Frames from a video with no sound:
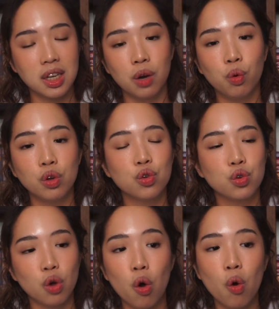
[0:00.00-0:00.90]
It was
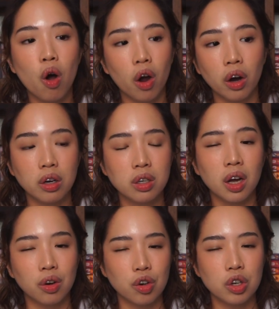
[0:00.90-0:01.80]
so hard to
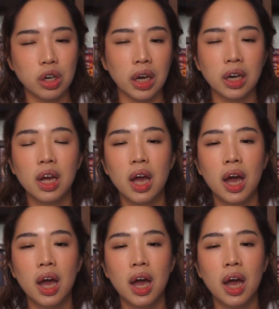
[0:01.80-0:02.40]
understand,